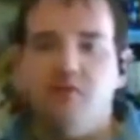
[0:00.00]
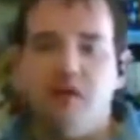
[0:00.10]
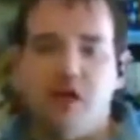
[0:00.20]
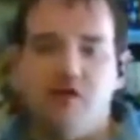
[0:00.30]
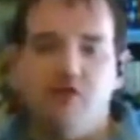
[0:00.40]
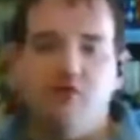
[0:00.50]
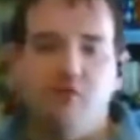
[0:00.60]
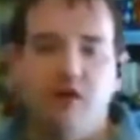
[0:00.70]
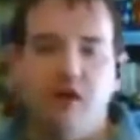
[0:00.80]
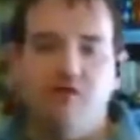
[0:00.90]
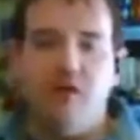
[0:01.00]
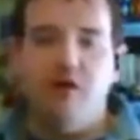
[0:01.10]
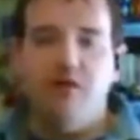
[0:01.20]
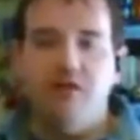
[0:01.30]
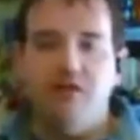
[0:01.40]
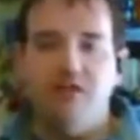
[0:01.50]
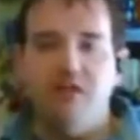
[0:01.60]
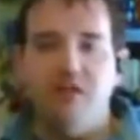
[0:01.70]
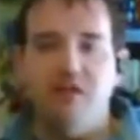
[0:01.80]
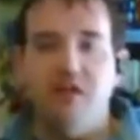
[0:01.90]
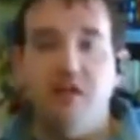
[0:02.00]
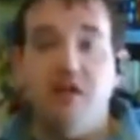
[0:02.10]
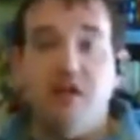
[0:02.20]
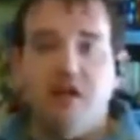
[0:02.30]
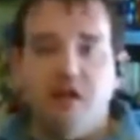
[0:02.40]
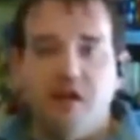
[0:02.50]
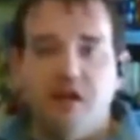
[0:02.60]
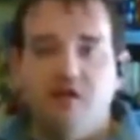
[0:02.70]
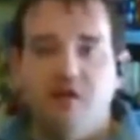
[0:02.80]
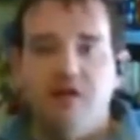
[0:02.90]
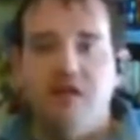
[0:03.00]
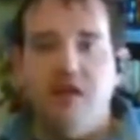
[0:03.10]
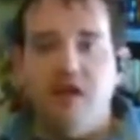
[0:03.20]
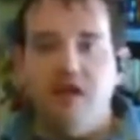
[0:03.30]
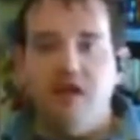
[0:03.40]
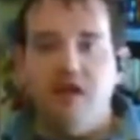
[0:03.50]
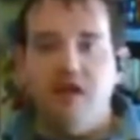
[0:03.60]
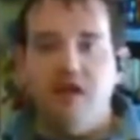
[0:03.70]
still recover from my virus. Have a good day.